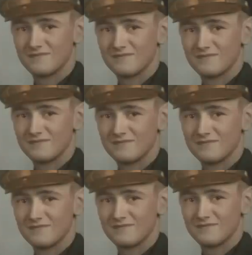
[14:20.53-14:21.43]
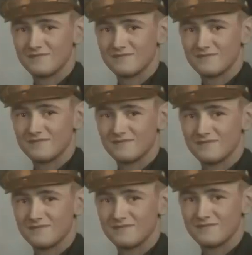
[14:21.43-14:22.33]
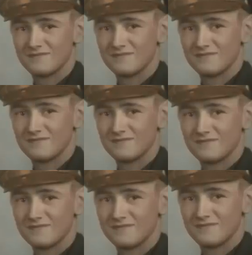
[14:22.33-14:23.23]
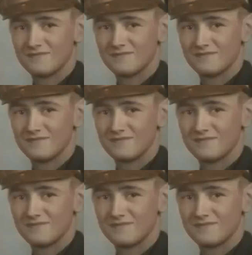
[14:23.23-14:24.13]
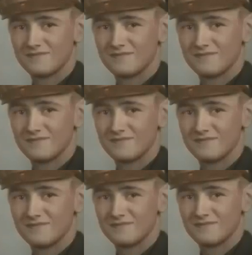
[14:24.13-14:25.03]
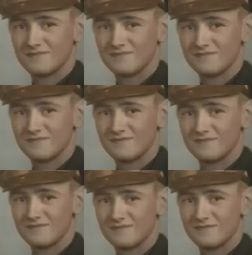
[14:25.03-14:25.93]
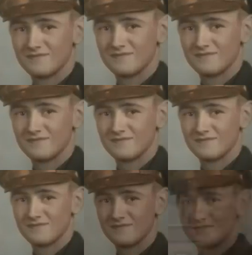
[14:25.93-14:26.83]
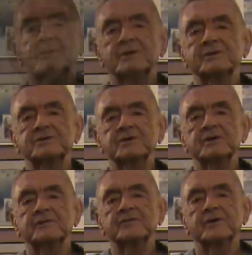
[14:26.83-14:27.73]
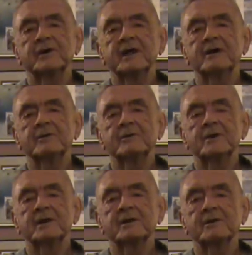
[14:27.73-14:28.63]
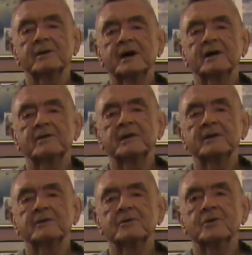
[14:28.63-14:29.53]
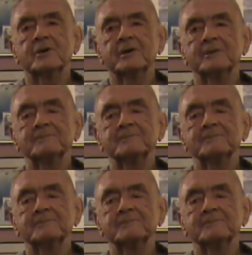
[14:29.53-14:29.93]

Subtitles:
no longer, but I was a second lieutenant with wings, which was what we had been shooting for. Now we wanted to go out and end the war.